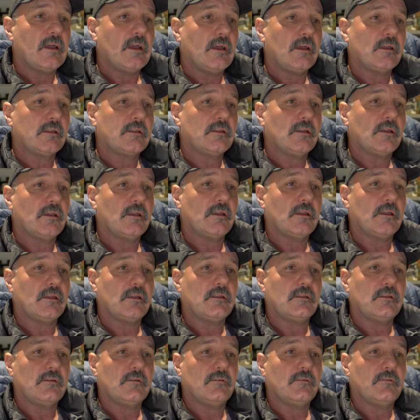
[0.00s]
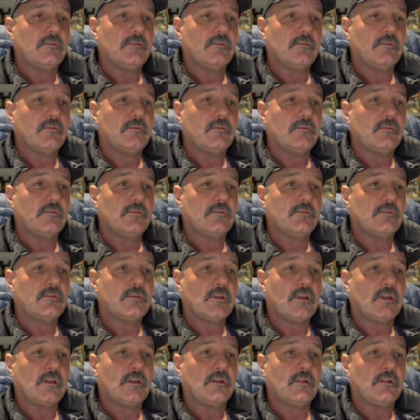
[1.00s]
Okay.
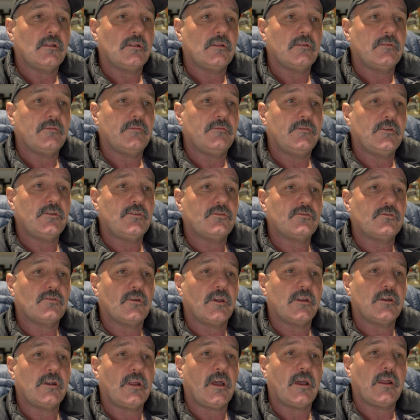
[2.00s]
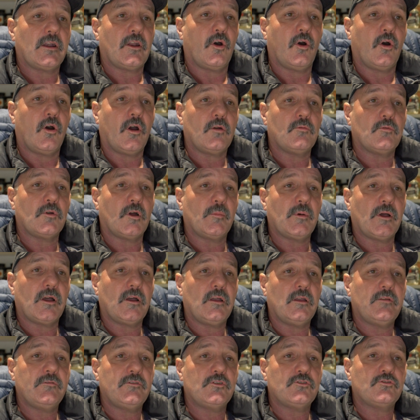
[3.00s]
Sail, fish train hunt. Hi, Robbo.
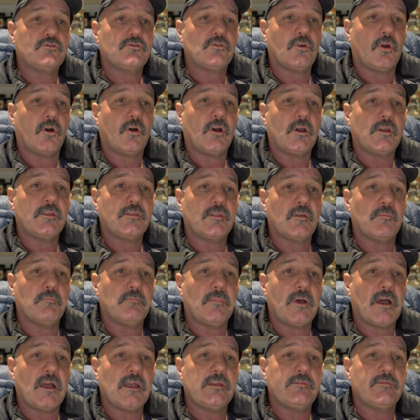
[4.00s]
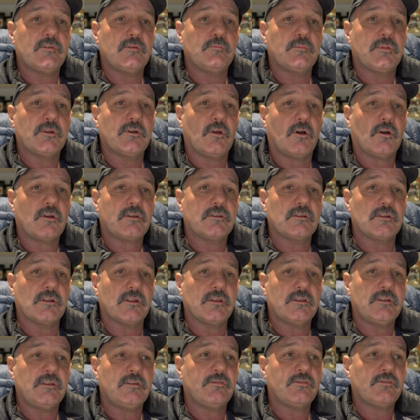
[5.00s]
Have you tried the Maven binocular?
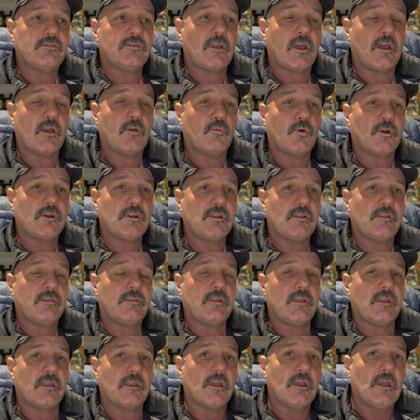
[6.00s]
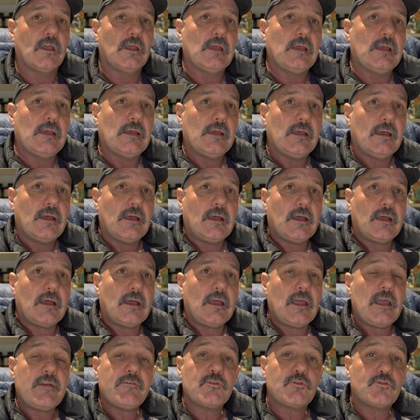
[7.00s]
If so, what do you think?
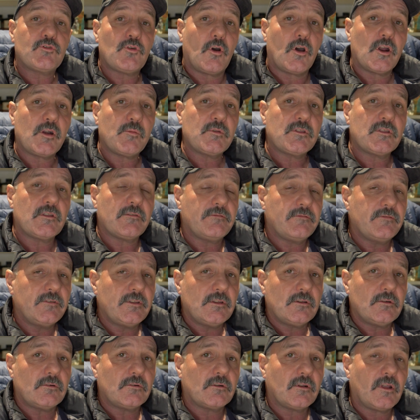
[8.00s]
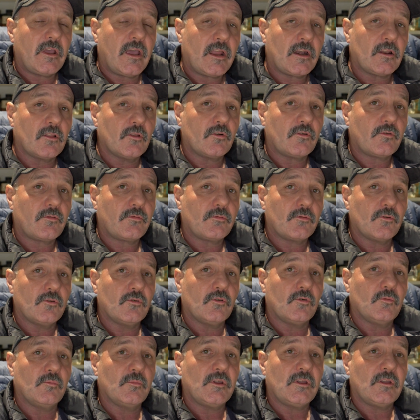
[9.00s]
Haven't tried them in the field. Had a look
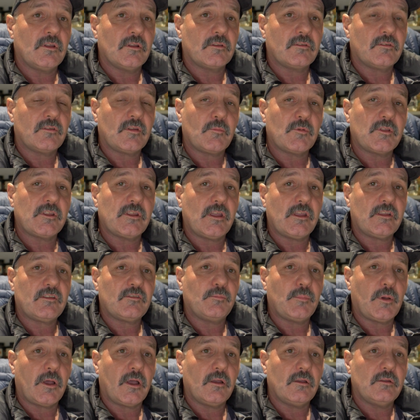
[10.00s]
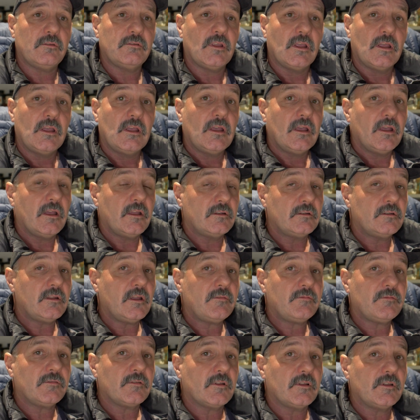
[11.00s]
through them at some of the expos, and
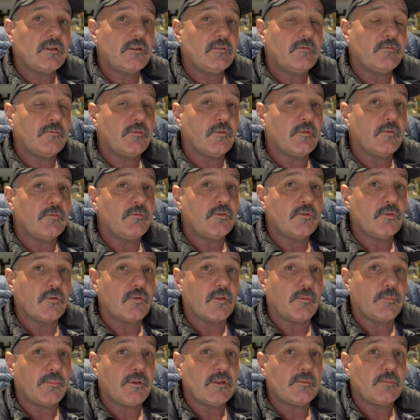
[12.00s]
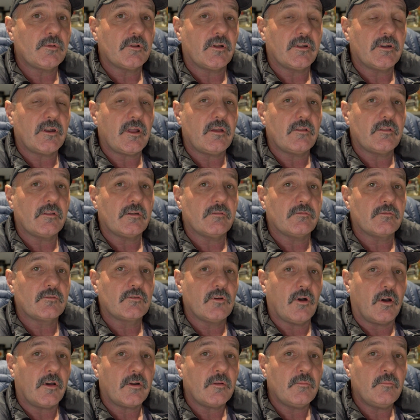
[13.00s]
definitely from a few of the people I know that have
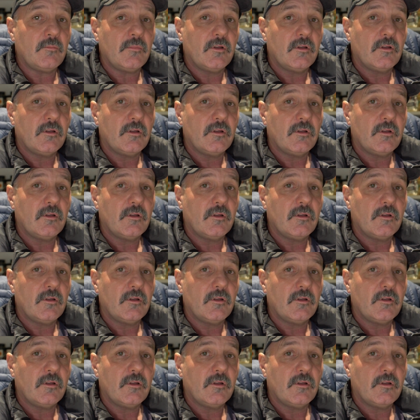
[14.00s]
got them,